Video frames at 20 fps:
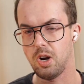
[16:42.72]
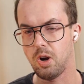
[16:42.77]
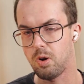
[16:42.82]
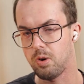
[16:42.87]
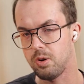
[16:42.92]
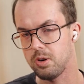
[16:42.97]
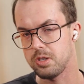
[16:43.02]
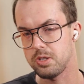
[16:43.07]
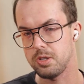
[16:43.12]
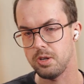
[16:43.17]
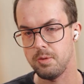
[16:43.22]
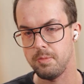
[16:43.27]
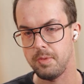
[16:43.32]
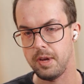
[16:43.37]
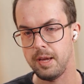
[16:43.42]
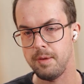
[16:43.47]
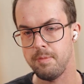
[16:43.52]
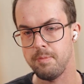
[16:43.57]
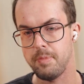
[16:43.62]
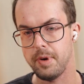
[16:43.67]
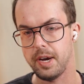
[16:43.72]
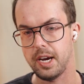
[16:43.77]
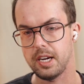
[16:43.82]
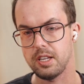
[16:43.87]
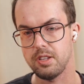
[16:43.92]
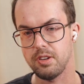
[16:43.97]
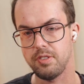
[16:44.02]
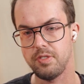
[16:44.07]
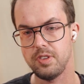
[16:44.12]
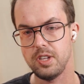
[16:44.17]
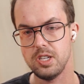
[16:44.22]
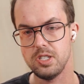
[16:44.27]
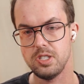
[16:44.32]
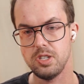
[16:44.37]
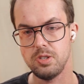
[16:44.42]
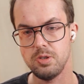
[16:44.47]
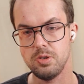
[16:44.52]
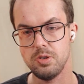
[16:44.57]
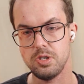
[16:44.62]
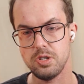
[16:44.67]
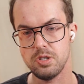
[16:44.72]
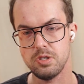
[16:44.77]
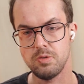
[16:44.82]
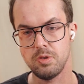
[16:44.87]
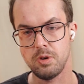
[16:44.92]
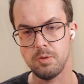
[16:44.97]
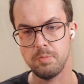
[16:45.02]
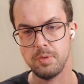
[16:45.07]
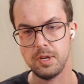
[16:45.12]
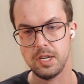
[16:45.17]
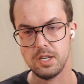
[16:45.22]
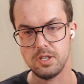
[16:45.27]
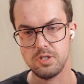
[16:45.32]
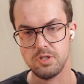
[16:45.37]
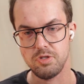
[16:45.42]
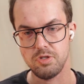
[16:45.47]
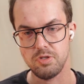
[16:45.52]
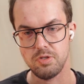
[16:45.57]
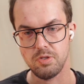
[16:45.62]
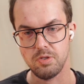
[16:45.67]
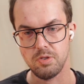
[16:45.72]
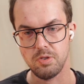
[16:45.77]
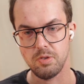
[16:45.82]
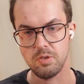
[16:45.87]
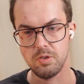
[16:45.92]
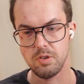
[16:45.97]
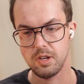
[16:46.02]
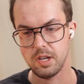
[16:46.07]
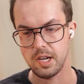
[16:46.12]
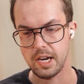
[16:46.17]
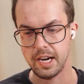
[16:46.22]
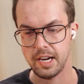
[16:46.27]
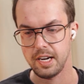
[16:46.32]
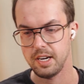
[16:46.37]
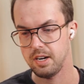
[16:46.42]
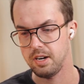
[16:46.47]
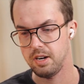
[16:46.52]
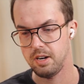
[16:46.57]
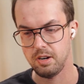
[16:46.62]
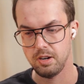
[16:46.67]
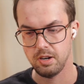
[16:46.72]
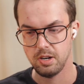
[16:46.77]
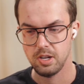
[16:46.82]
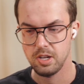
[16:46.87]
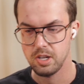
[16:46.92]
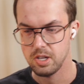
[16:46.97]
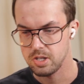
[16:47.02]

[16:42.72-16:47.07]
long term impact of the institutions will be to either